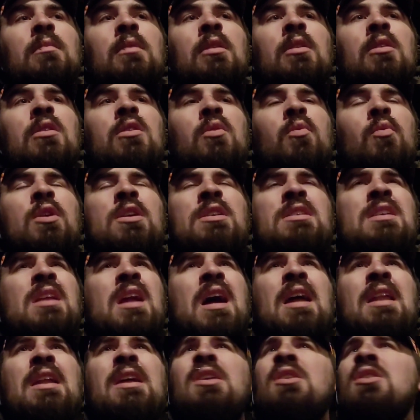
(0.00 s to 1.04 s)
the reason
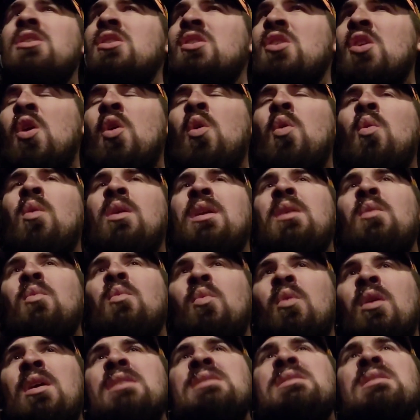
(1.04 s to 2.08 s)
I didn't know what it
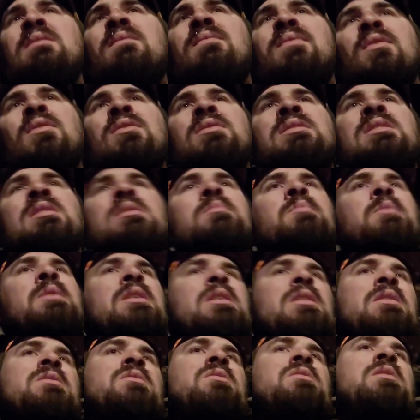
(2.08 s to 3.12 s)
was at first is
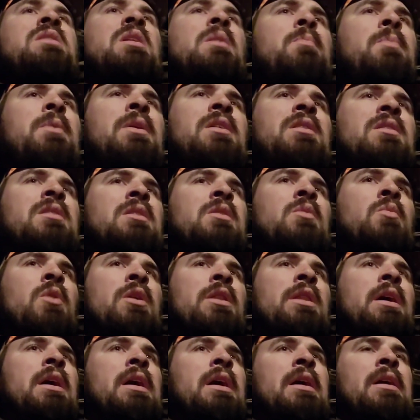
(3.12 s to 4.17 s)
because typically when
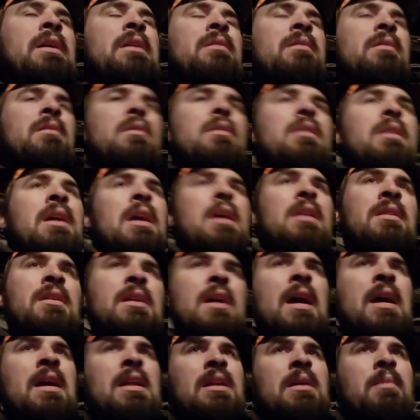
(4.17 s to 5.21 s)
they get
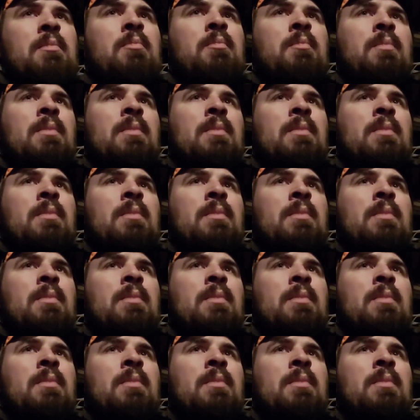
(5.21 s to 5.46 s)
kind of,